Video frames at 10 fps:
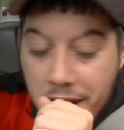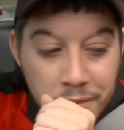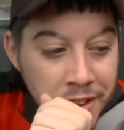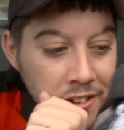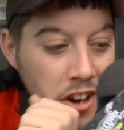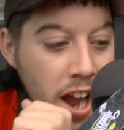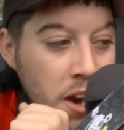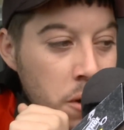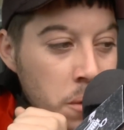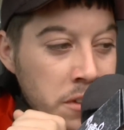Hoping the
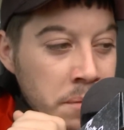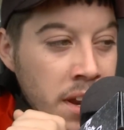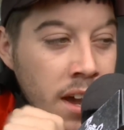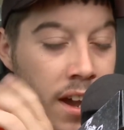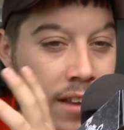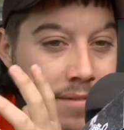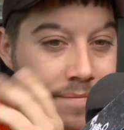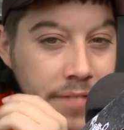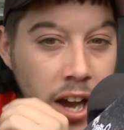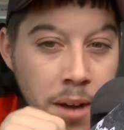track holds. I mean,
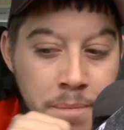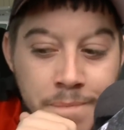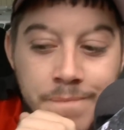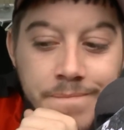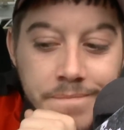I'm